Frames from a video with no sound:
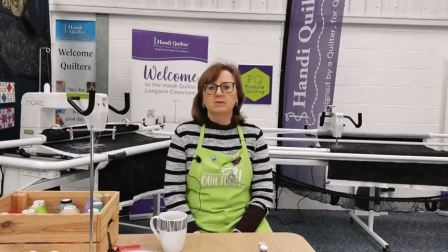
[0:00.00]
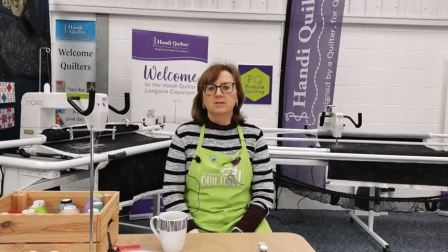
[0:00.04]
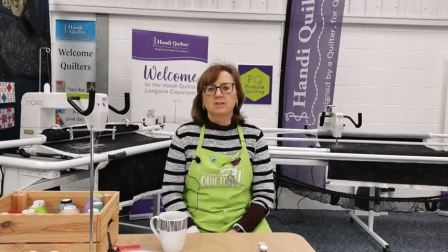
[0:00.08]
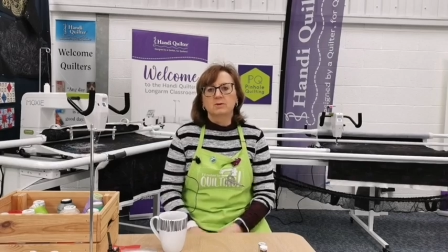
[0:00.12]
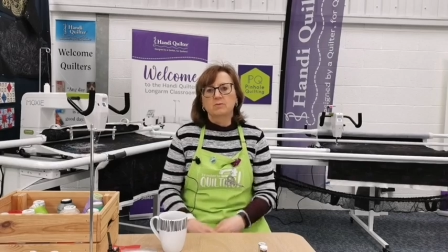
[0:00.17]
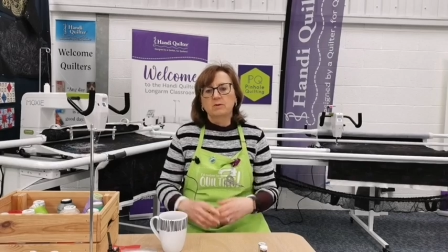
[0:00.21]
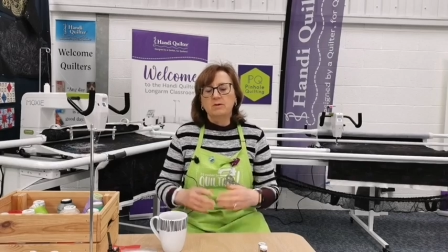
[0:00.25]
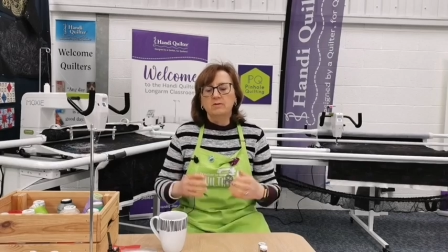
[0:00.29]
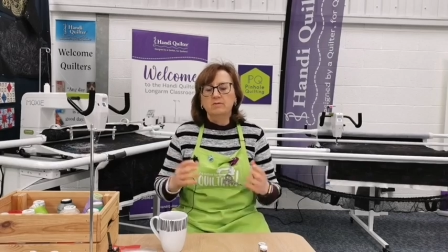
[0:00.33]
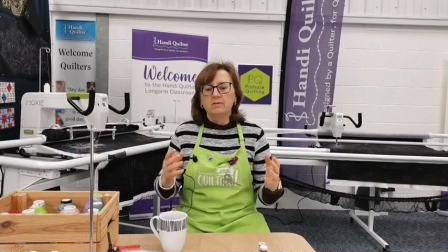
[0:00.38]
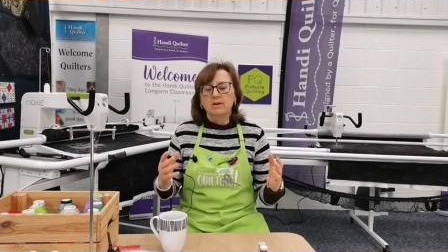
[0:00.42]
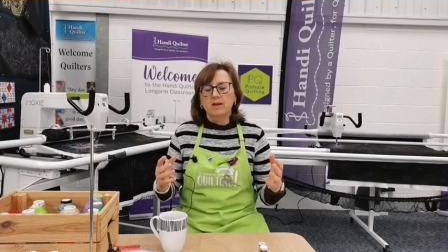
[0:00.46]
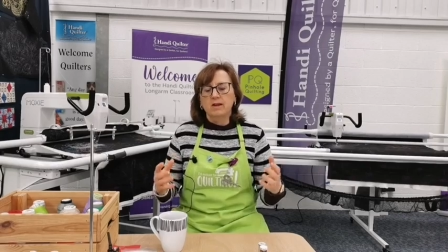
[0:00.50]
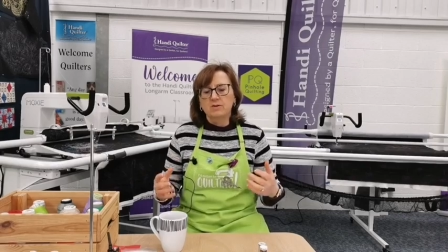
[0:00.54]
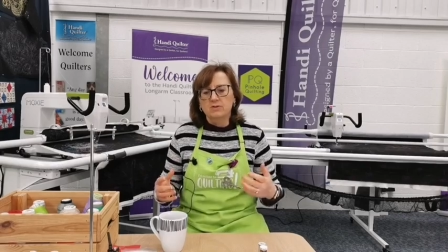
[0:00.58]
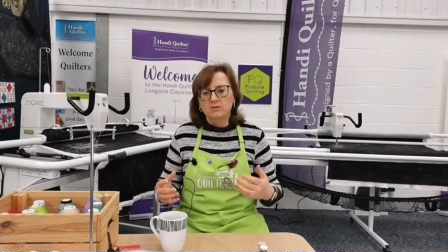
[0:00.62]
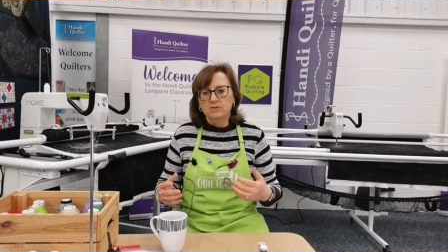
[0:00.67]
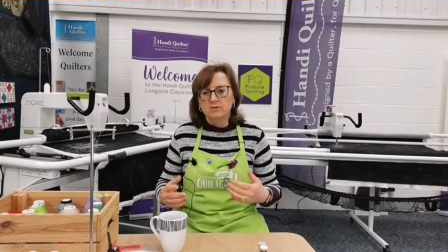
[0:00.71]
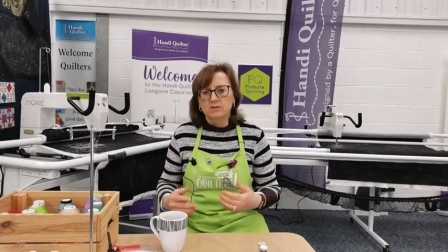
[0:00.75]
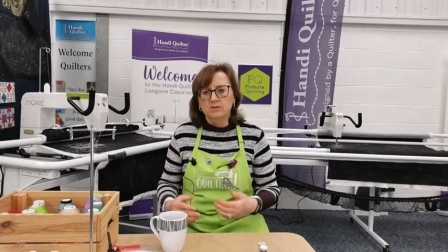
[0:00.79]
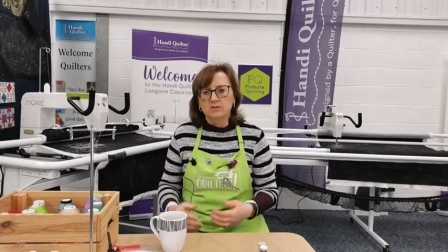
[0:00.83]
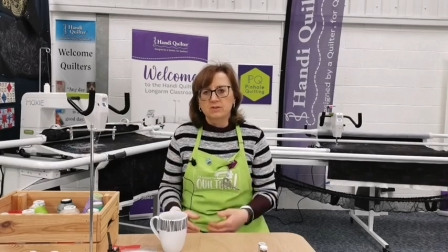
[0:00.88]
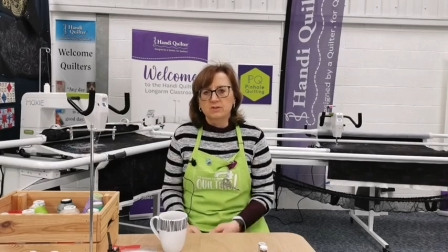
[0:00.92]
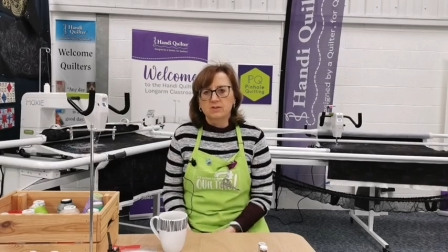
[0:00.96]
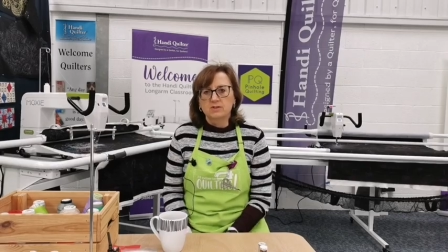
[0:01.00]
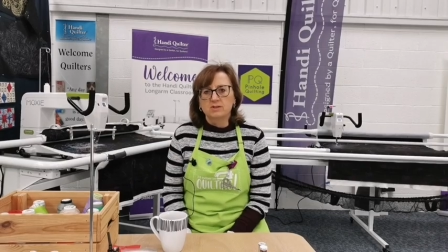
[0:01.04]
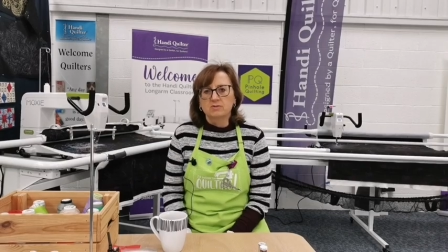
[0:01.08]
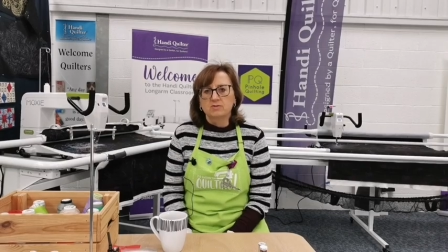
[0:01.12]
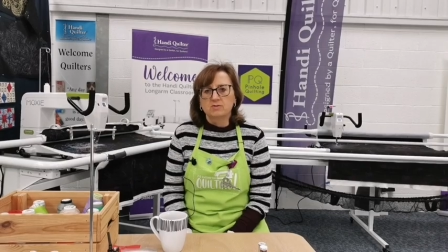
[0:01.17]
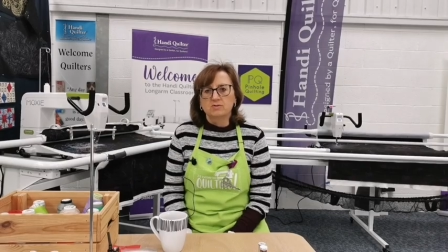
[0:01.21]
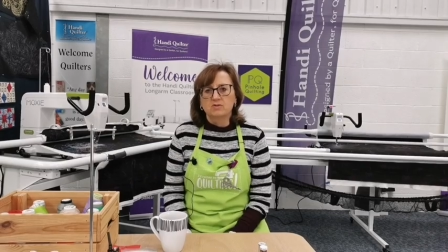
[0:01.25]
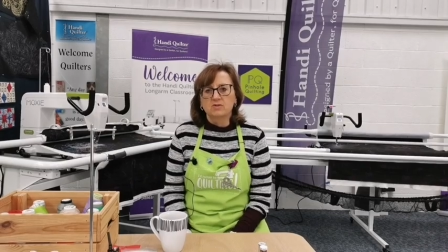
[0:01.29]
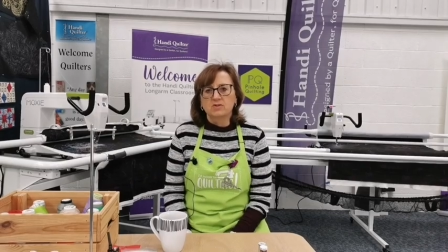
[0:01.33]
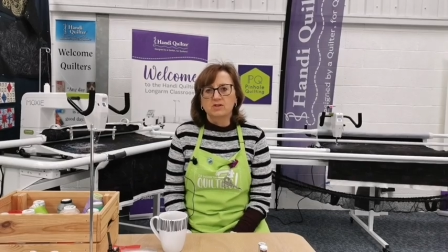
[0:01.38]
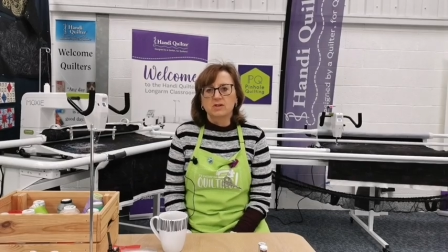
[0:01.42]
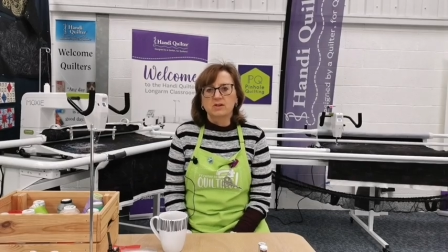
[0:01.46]
and the spring flowers are just
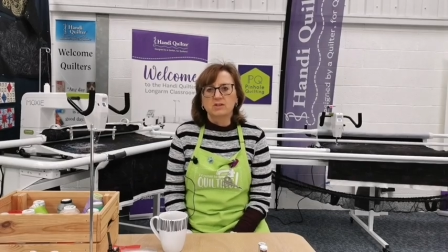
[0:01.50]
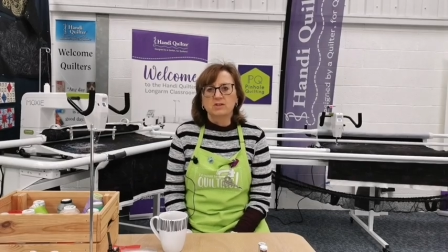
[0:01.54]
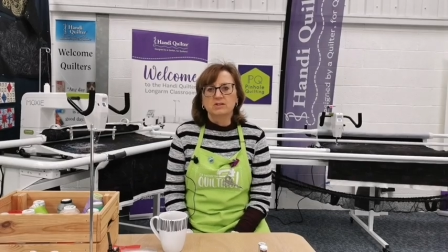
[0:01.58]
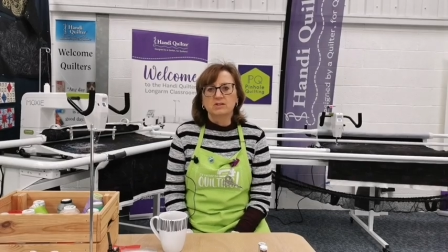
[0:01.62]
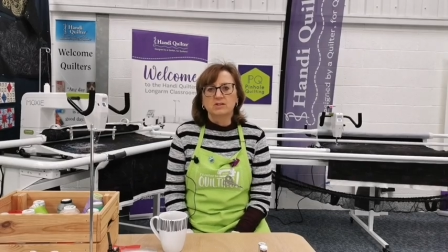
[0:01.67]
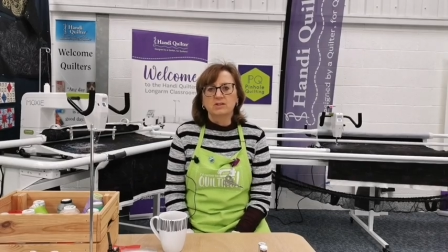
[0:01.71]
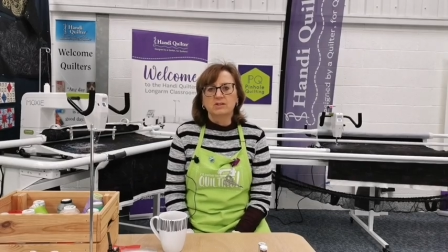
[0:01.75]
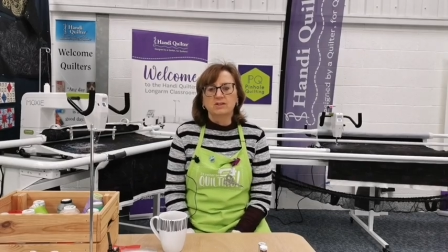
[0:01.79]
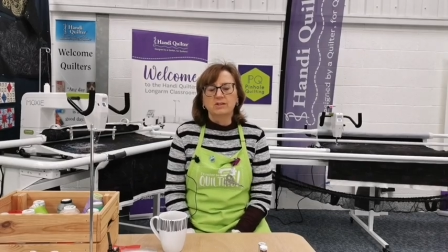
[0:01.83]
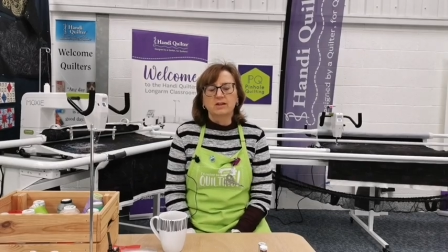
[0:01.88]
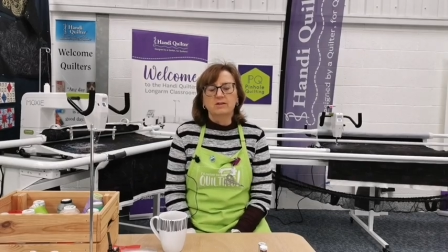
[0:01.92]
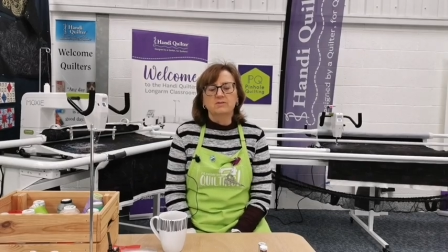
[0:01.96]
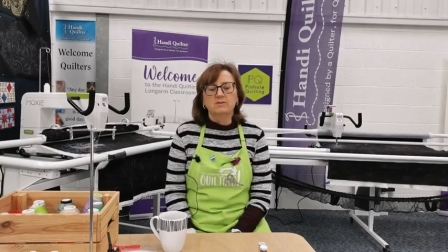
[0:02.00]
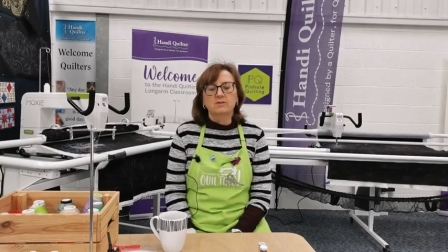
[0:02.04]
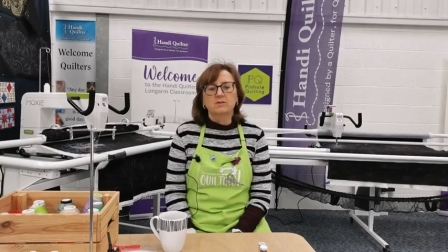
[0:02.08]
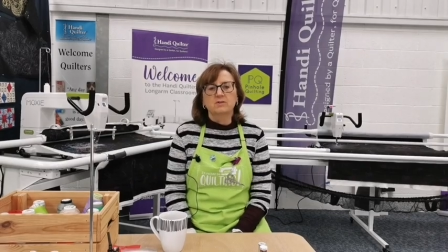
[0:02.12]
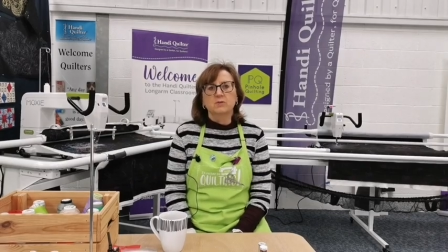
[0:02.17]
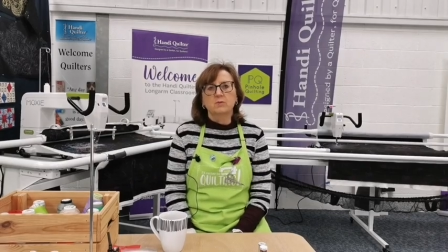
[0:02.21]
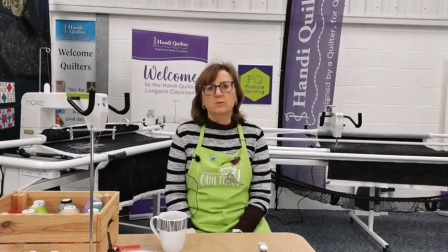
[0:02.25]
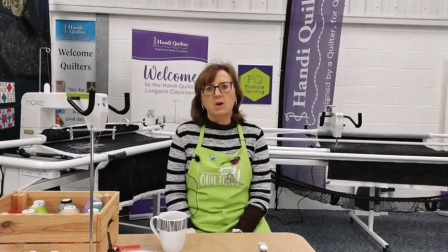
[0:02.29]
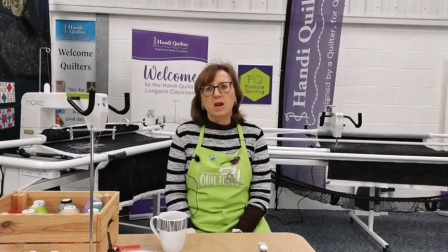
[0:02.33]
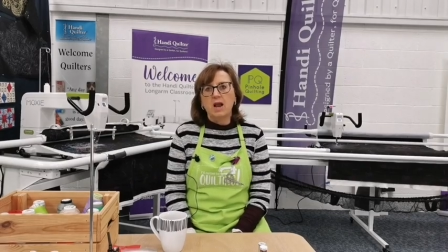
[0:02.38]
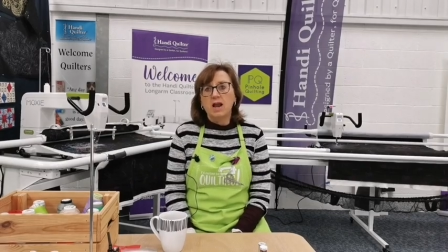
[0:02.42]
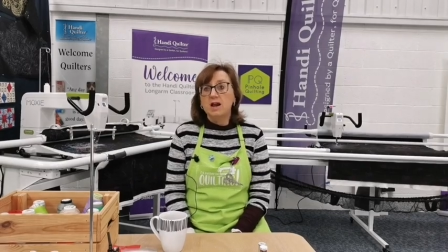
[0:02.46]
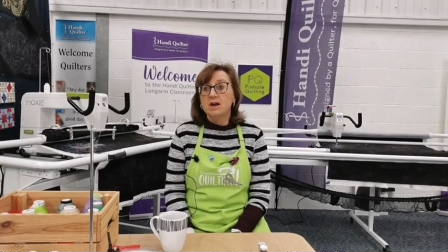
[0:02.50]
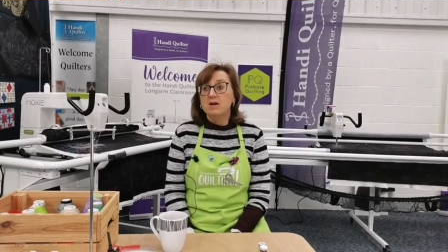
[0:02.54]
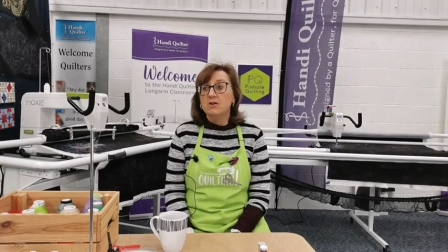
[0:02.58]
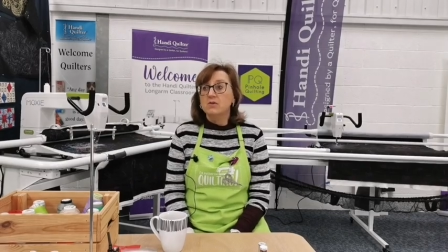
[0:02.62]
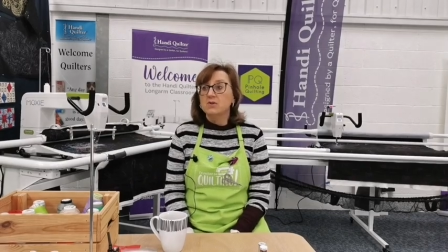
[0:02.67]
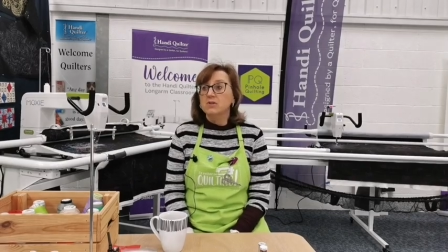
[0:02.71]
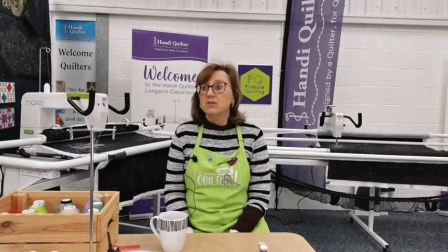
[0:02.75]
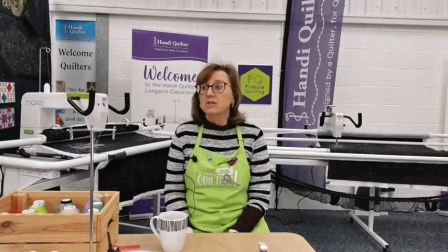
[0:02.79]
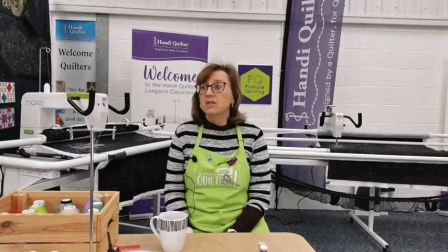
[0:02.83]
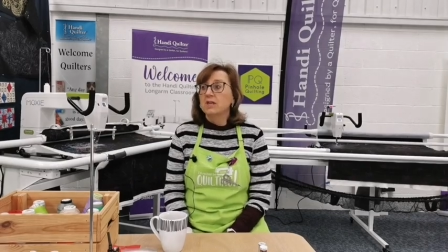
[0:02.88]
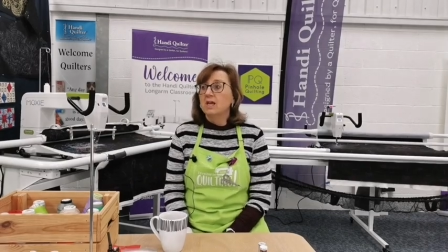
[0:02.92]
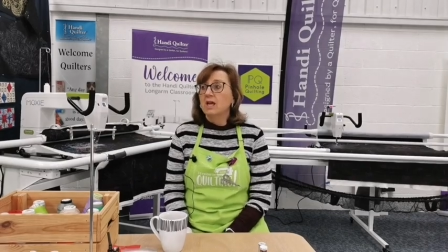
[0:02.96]
sort of starting, daffodils were
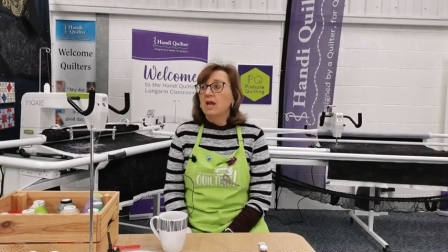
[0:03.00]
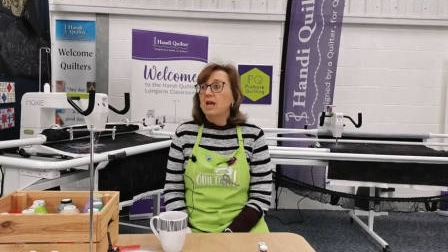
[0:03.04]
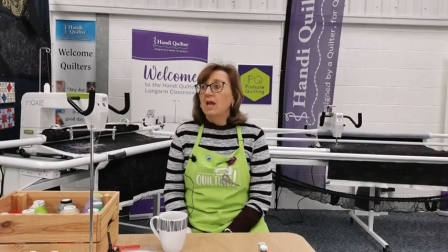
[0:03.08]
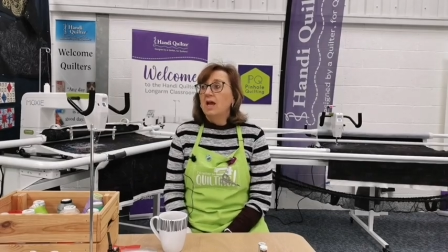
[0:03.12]
out,